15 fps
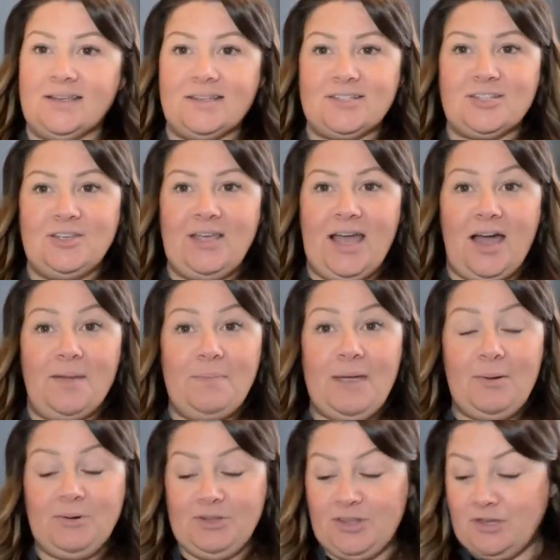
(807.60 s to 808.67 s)
So yeah, I
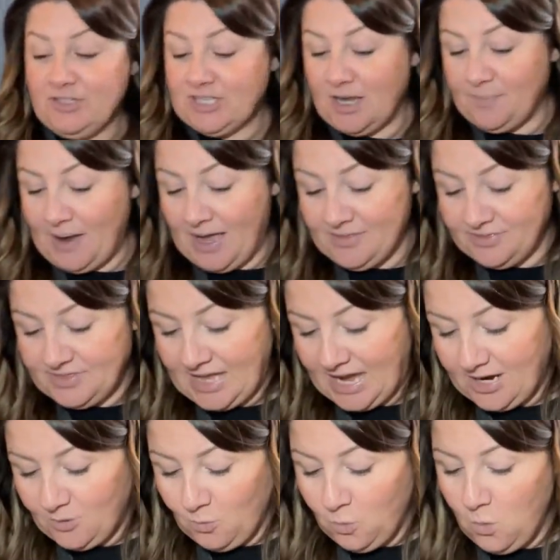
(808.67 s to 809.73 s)
picked one of those up and
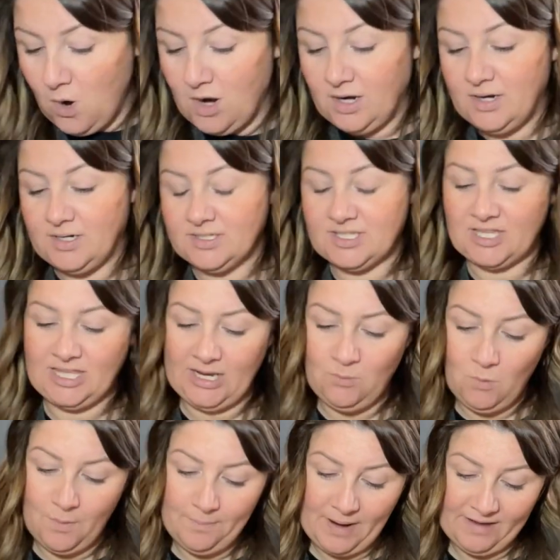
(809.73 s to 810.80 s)
that was, I think,
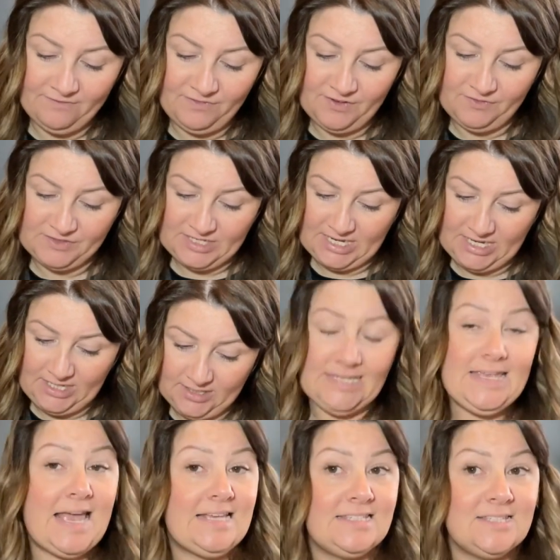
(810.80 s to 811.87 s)

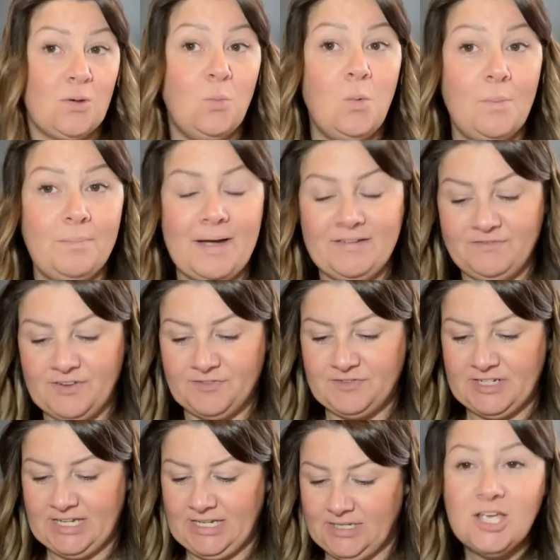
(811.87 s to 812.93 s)
£1.50. Yes,
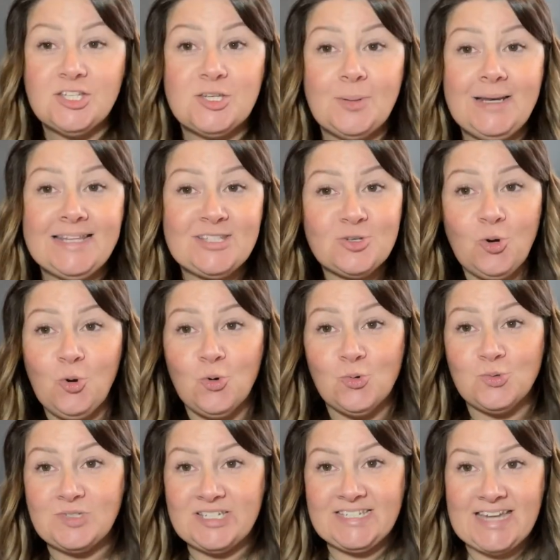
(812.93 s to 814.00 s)
£1.50. So a little
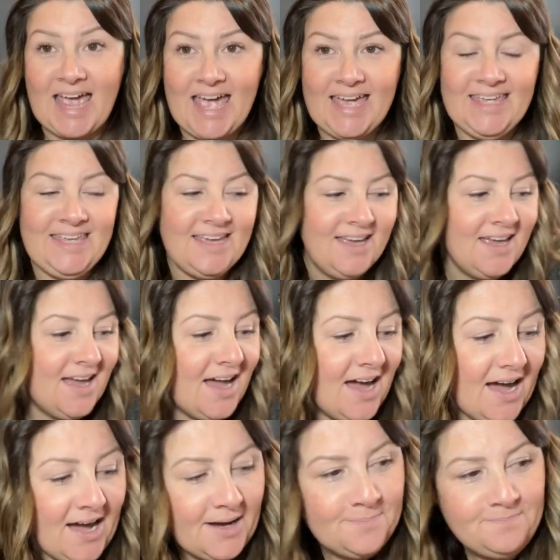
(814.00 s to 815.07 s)
haul today.
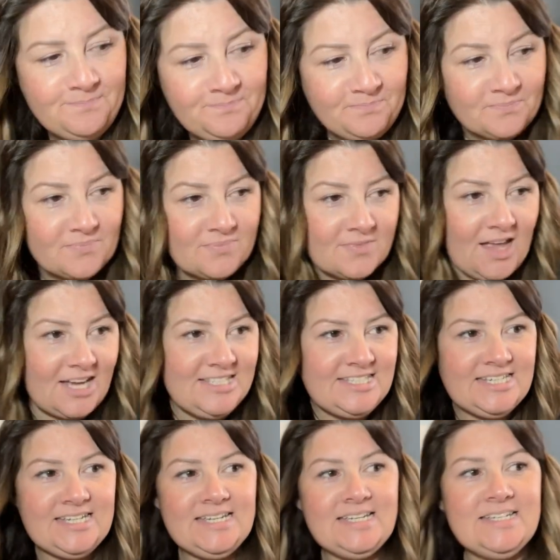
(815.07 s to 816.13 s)
I
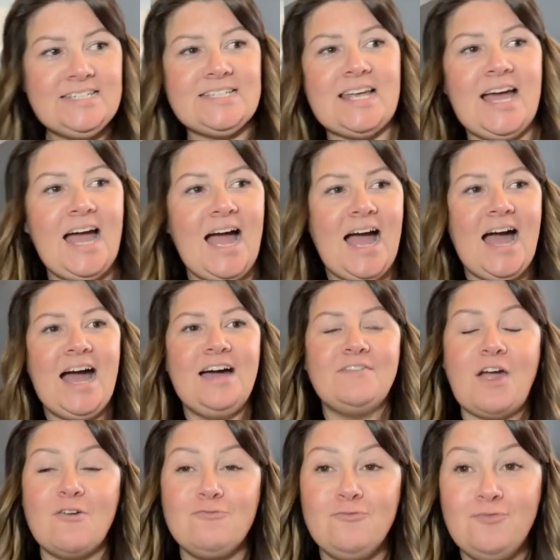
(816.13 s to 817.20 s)
did have
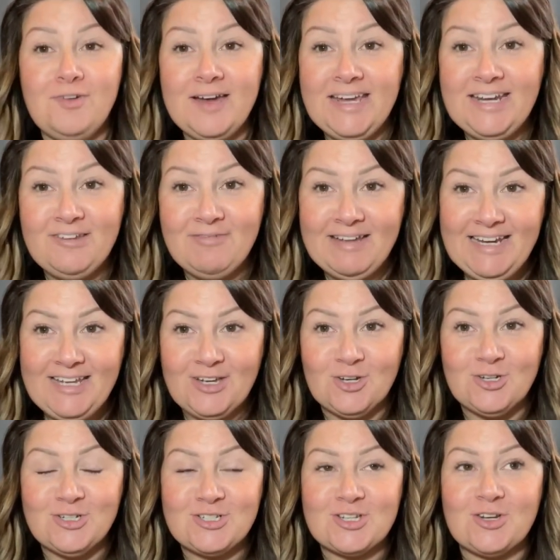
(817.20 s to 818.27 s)
a really, really
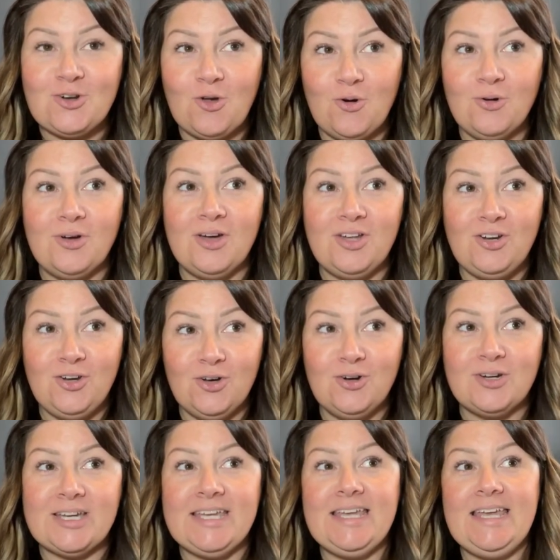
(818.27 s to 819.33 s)
good long
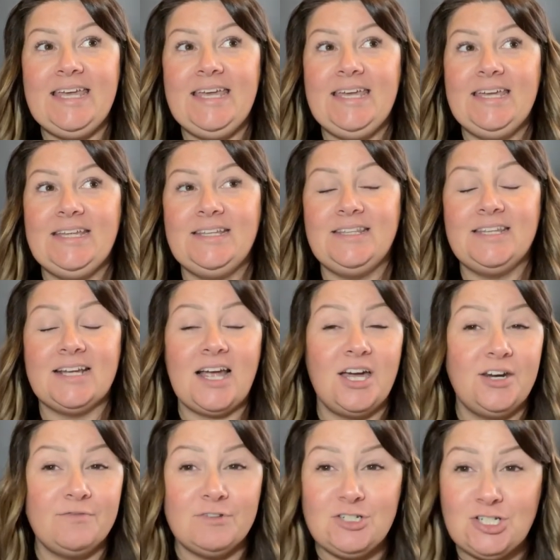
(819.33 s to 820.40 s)
look in the
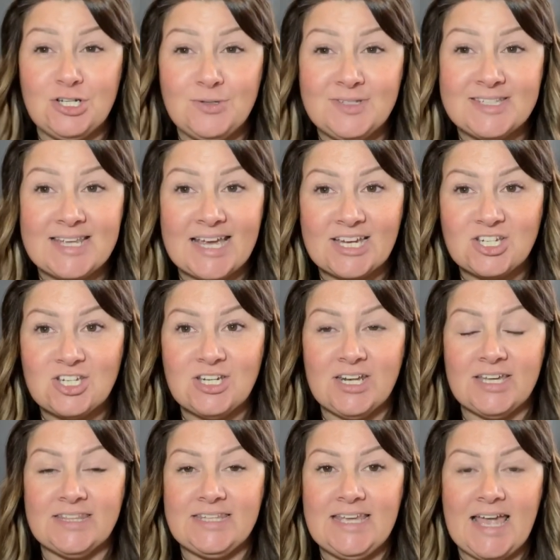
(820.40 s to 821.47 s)
kind of reduced section
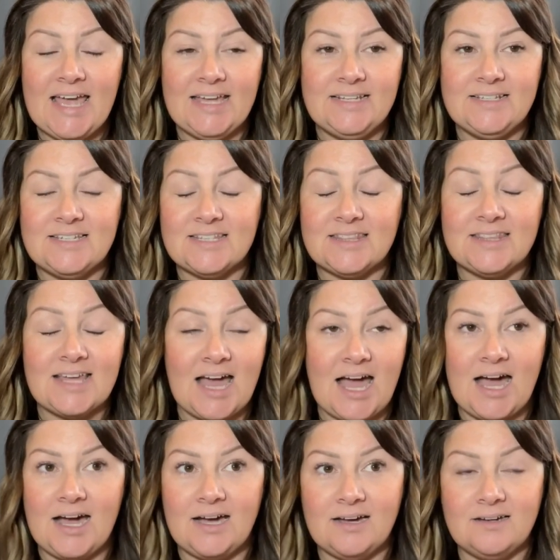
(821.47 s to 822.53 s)
at the end.
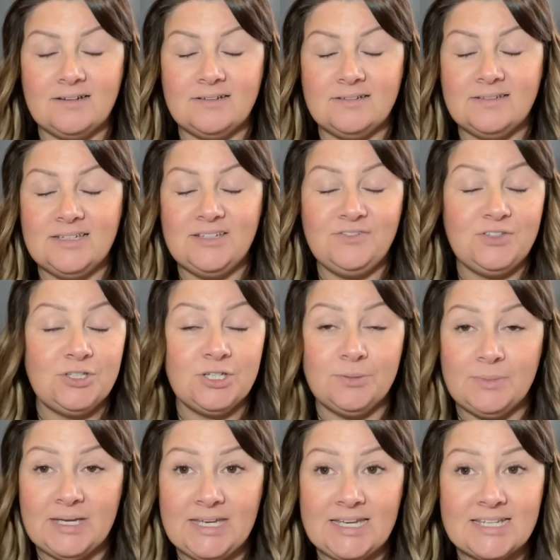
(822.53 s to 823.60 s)
That, if you know
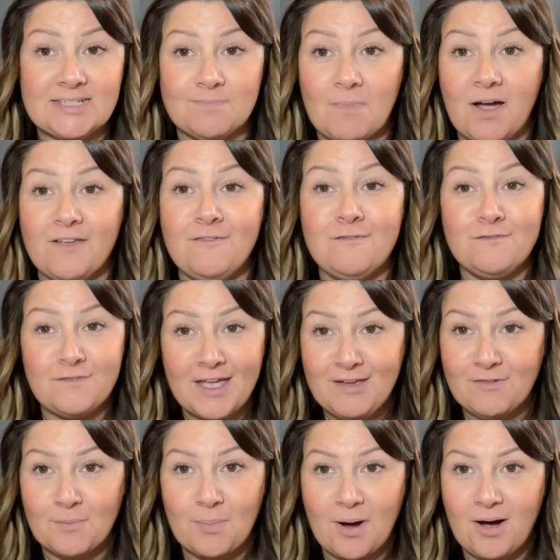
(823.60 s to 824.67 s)
me, is my
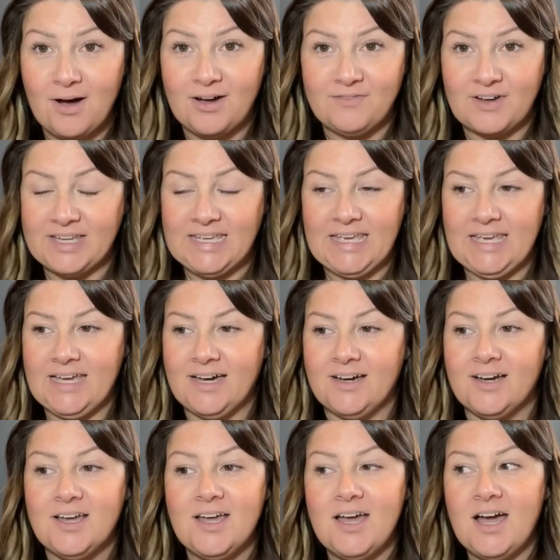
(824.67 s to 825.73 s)
favourite part of
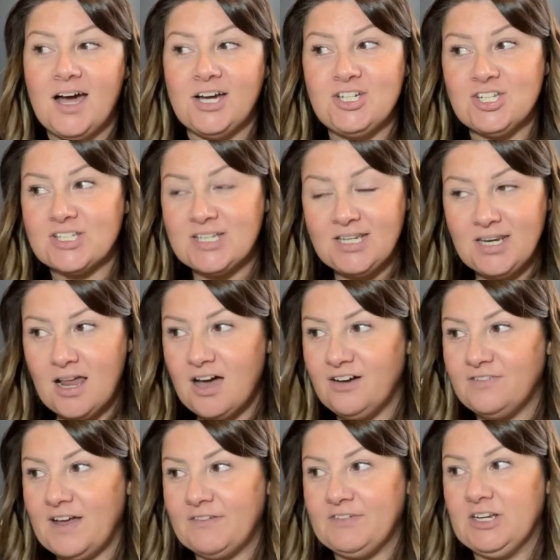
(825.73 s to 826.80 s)
IKEA. I just
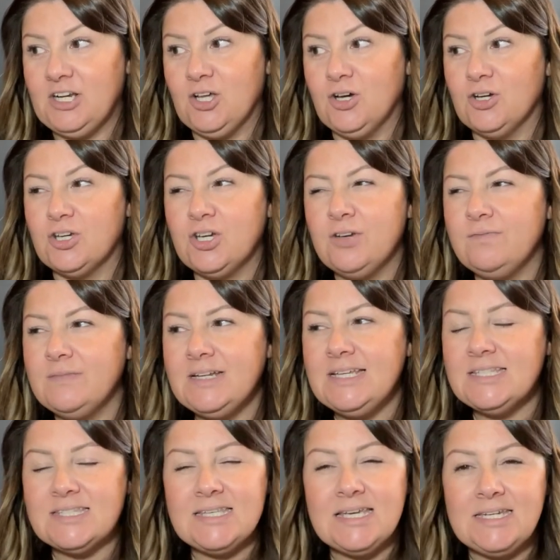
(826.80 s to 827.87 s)
love having a look. Couldn't really
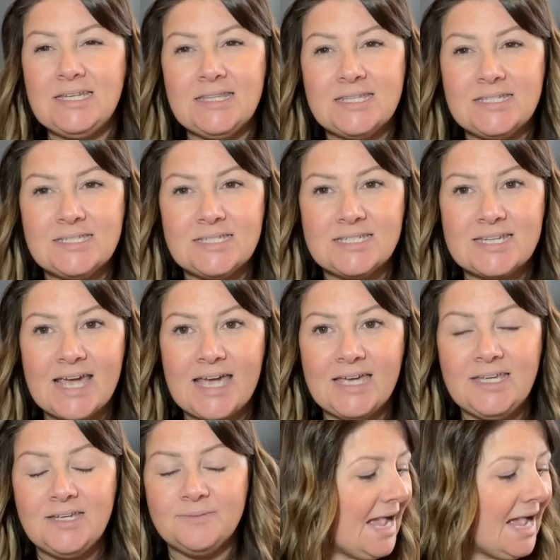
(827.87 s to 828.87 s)
see anything today.